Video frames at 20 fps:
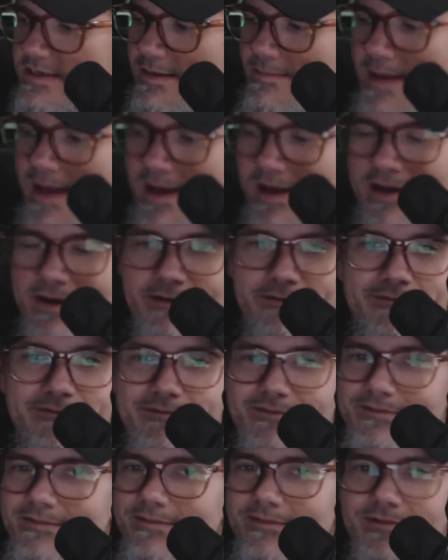Come on.
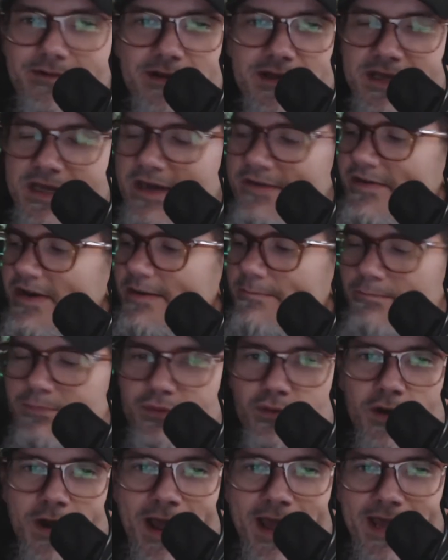Give it a
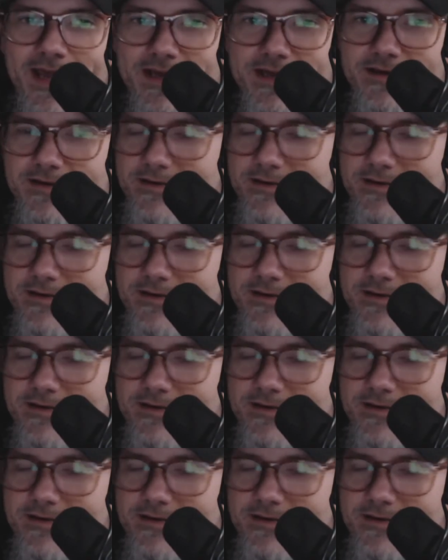break.